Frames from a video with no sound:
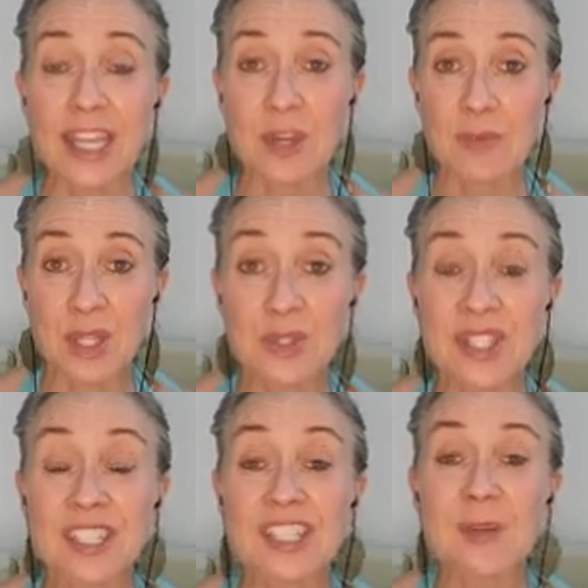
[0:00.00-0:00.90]
the immune
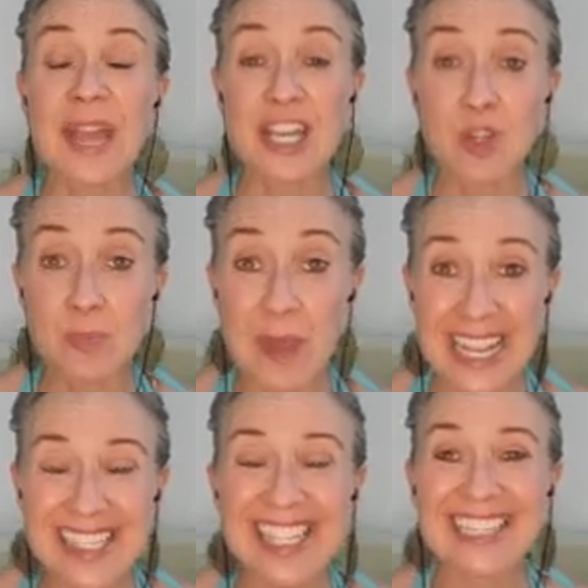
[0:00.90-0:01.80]
system and you
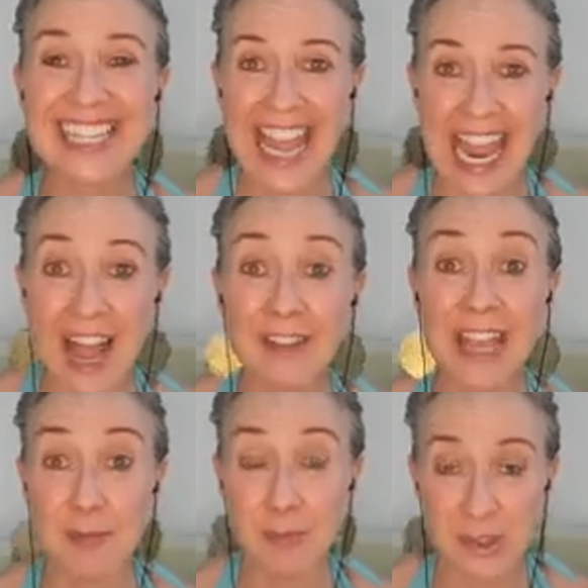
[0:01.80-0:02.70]
basically have
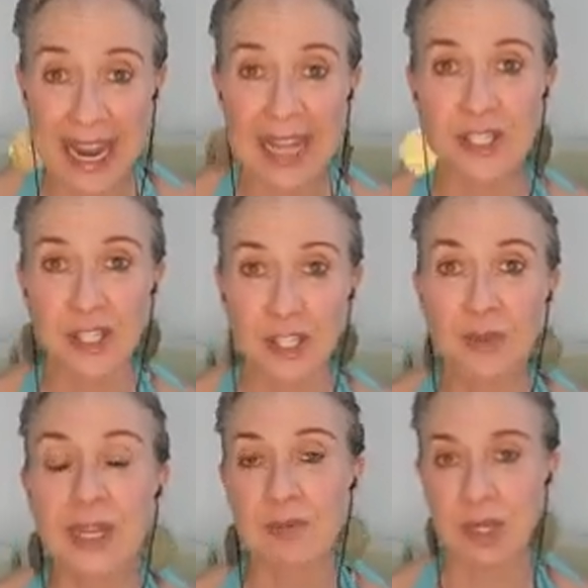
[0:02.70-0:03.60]
a brand
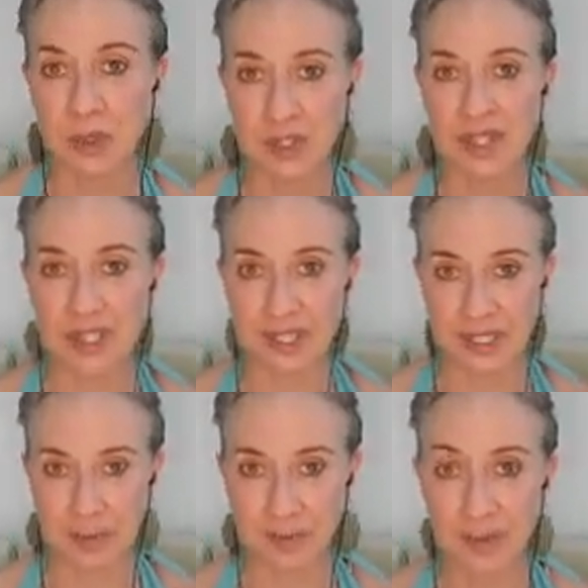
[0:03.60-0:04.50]
new immune
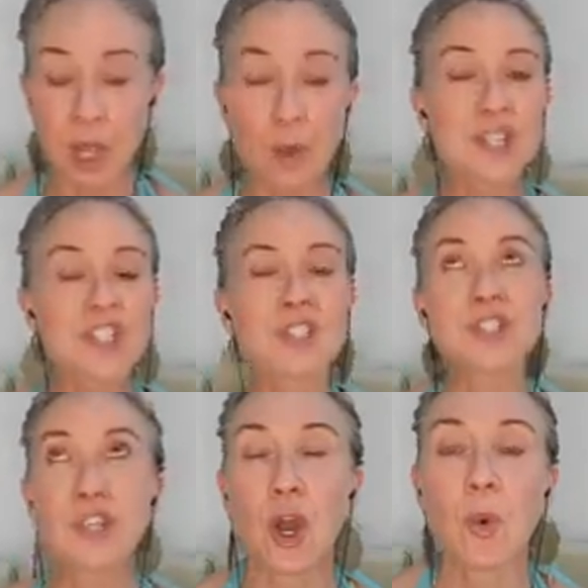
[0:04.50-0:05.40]
system, which is
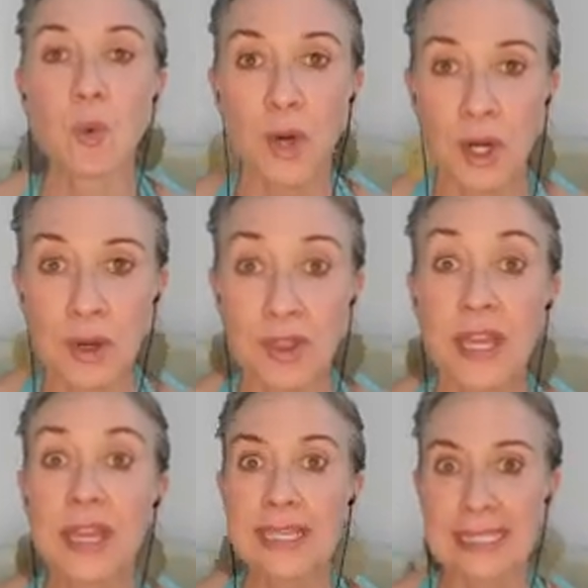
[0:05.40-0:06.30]
so worth
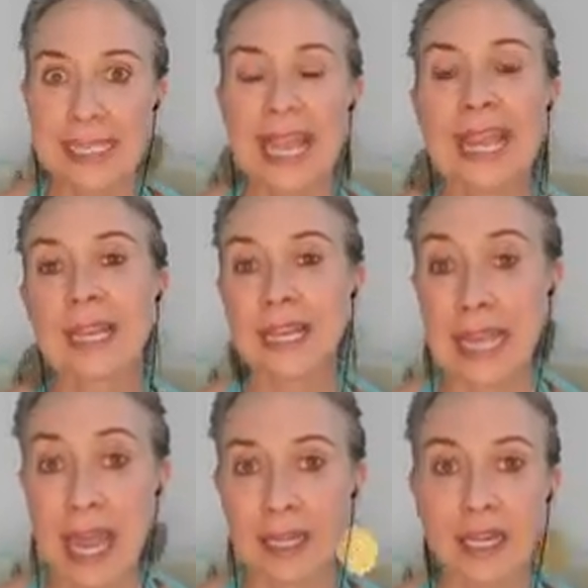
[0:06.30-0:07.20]
saying
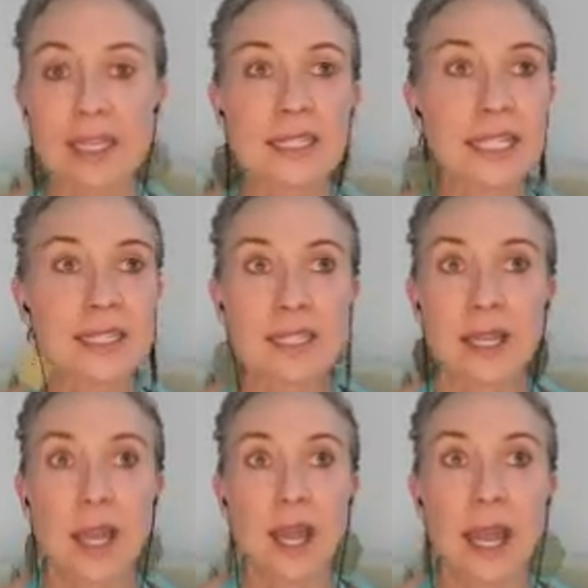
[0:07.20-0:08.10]
again because
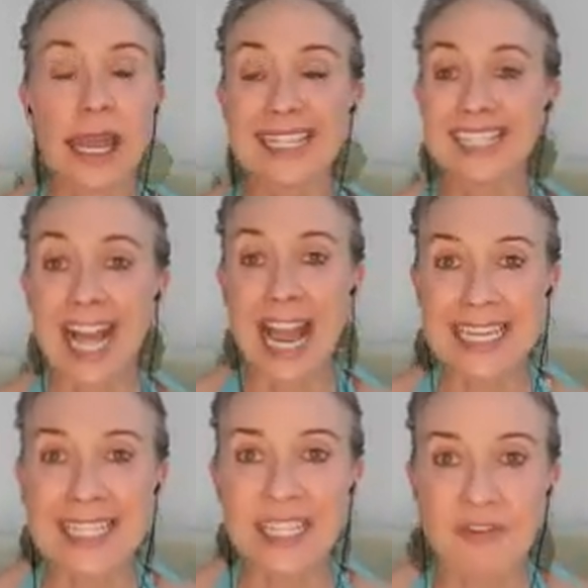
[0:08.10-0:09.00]
it's
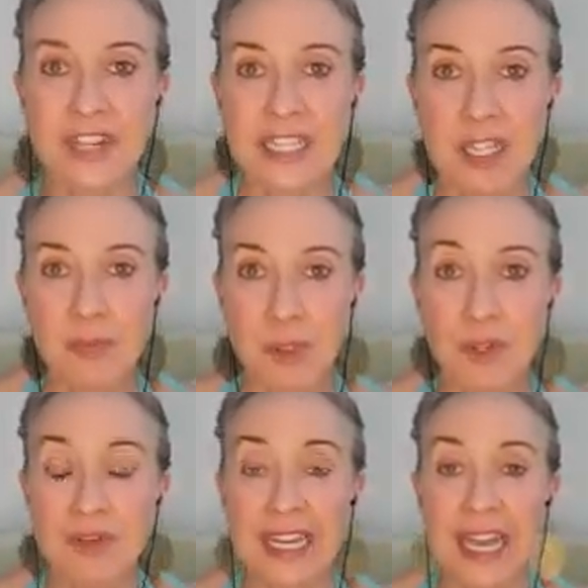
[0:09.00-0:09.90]
scientifically
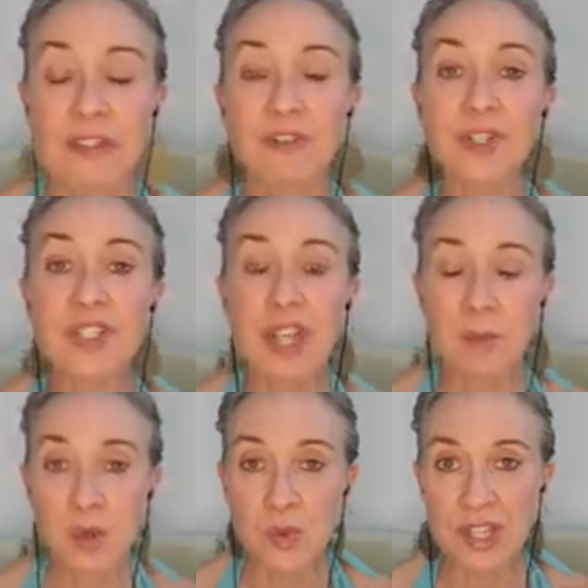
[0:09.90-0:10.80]
proven. And for
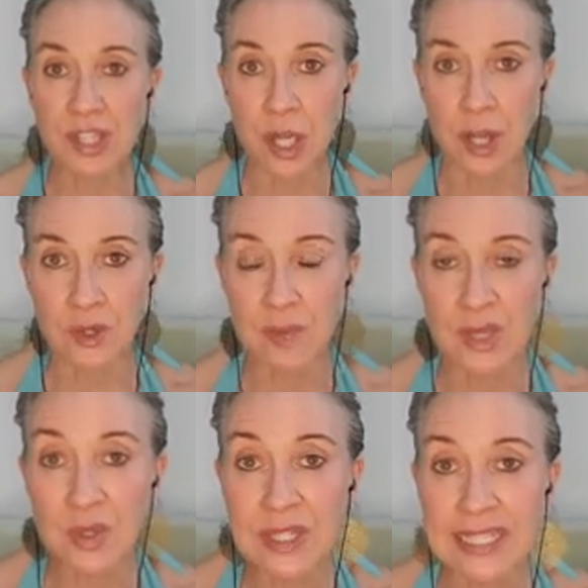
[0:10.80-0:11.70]
someone with an
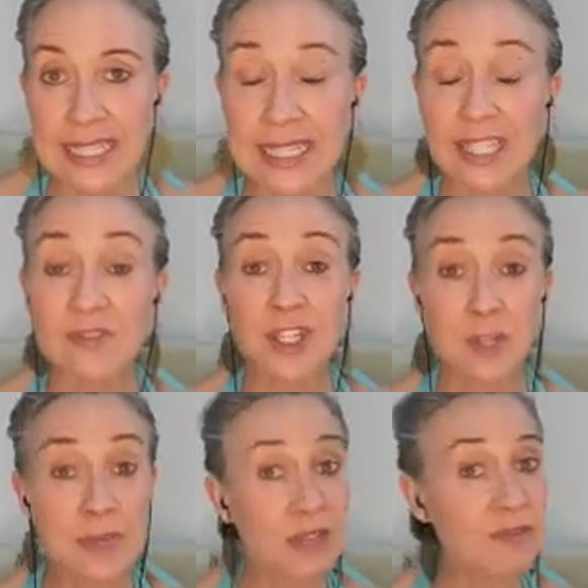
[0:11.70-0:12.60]
autoimmune disease, if
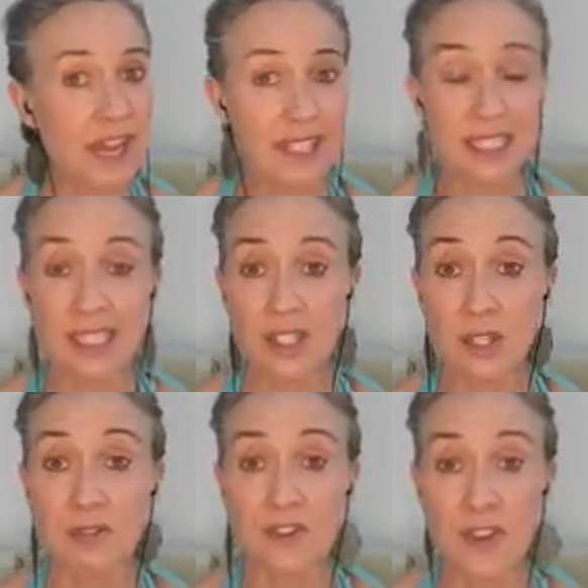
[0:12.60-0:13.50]
intermittent fasting is
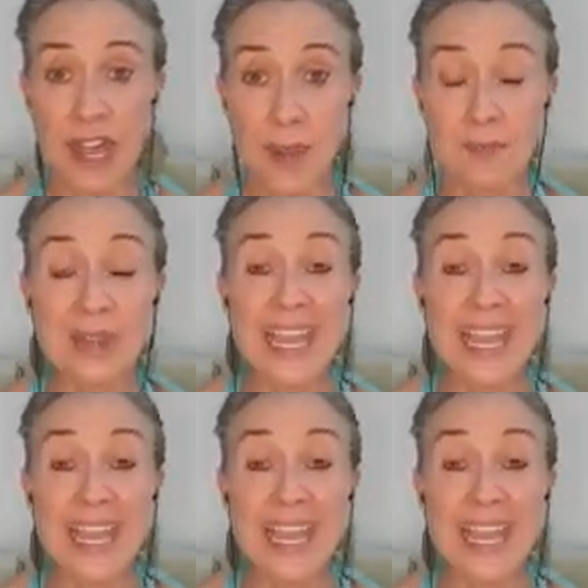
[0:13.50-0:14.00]
good for them,